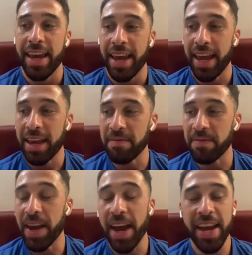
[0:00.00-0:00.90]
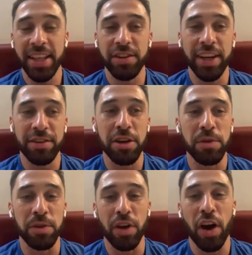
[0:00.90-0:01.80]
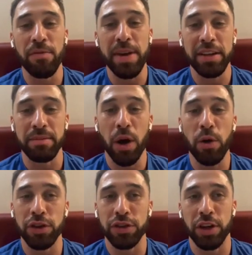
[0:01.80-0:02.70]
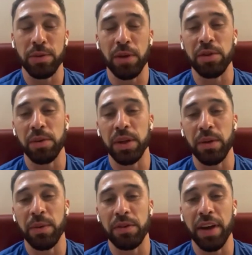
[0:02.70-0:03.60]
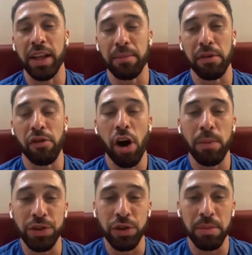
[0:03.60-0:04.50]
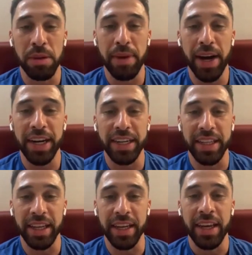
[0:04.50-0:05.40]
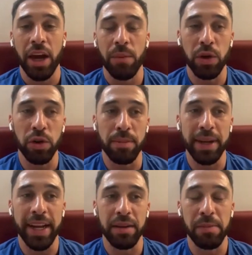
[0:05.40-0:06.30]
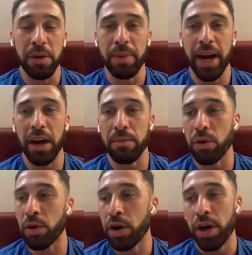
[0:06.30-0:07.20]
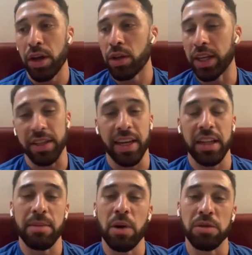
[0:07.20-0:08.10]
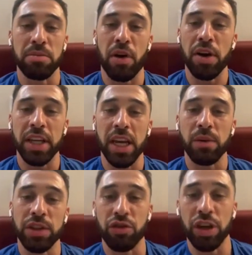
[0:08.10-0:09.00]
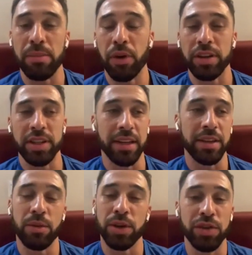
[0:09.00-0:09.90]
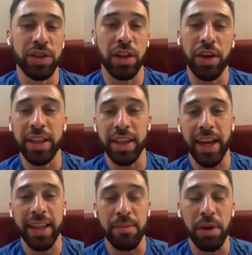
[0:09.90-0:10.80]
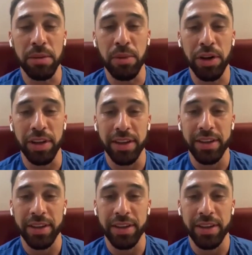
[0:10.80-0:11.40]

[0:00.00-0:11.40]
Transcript: Yeah, in the dressing rooms, it's sort of mixed emotions because obviously we felt our performance could have been better and we could have played a little bit better. But as I said, the most important thing was the 3 points, and we're just delighted to get them on the board.